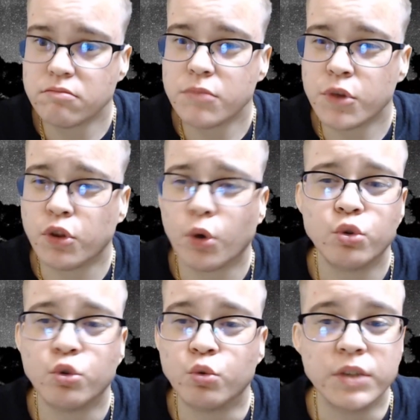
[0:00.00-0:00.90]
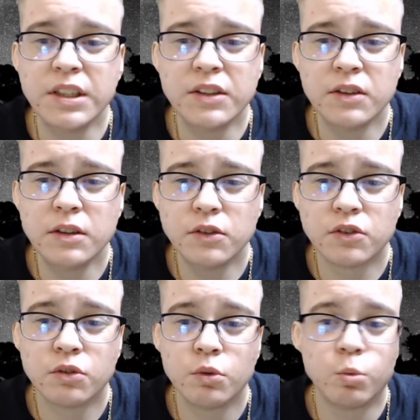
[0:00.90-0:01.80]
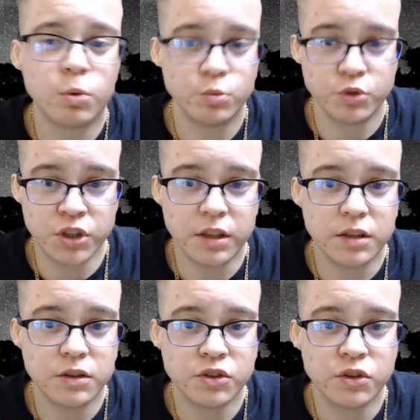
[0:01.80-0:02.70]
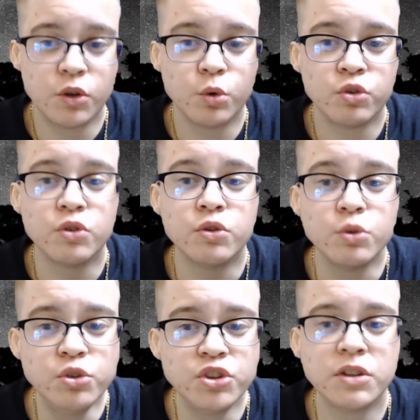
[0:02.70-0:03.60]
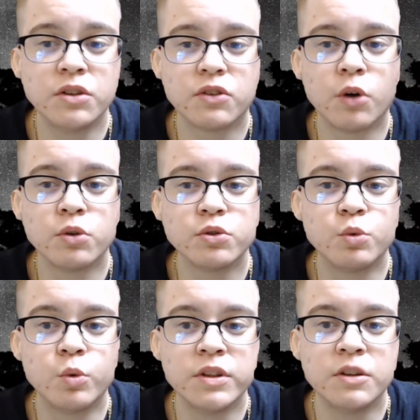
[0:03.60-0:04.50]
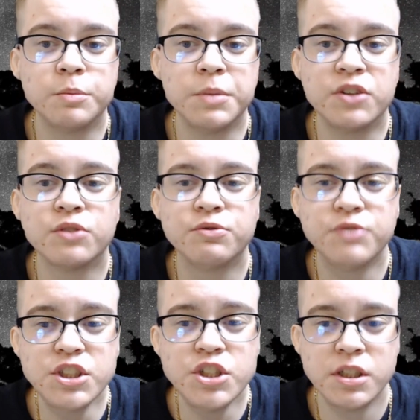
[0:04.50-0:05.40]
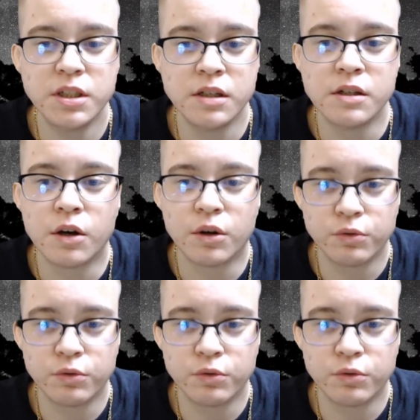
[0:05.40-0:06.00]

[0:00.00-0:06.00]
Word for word: those reasons won't change. Those solutions aren't going to be sufficient enough